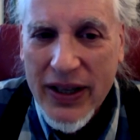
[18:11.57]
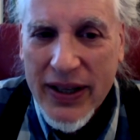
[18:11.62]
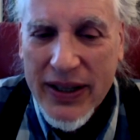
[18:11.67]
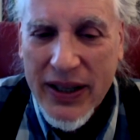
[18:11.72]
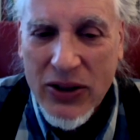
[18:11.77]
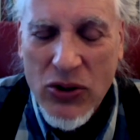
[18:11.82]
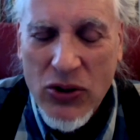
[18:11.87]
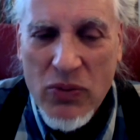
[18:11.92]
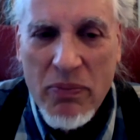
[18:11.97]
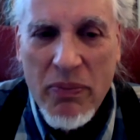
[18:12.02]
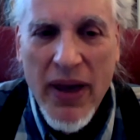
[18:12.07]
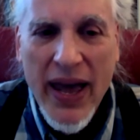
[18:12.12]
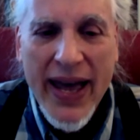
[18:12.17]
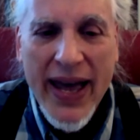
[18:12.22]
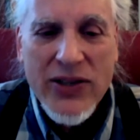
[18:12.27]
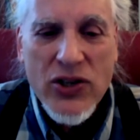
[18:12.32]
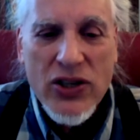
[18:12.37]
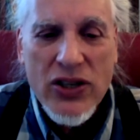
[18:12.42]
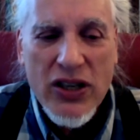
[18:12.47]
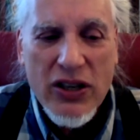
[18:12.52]
Can you
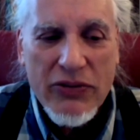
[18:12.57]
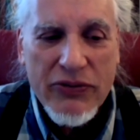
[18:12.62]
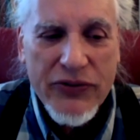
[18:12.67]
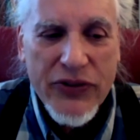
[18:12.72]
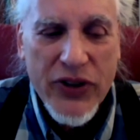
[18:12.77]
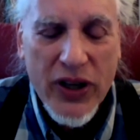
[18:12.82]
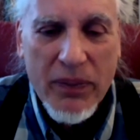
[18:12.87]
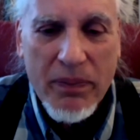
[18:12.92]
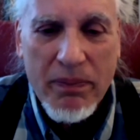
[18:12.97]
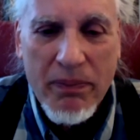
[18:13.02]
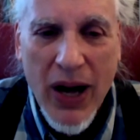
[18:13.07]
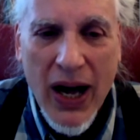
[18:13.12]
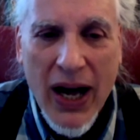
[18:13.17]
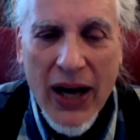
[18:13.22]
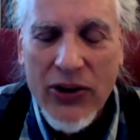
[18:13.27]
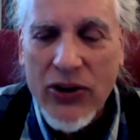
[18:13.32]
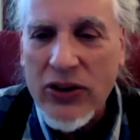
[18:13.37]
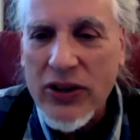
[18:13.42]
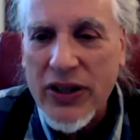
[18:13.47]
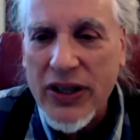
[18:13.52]
imagine if the
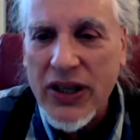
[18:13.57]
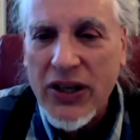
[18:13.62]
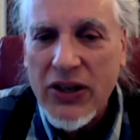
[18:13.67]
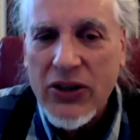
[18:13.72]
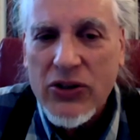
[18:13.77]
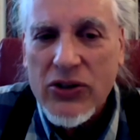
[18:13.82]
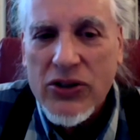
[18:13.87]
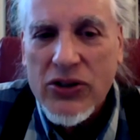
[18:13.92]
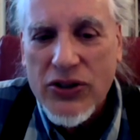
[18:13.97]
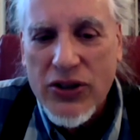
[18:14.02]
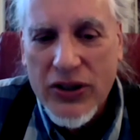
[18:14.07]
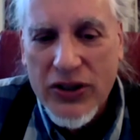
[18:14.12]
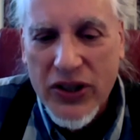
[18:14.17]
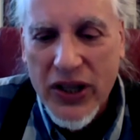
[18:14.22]
modern leaders took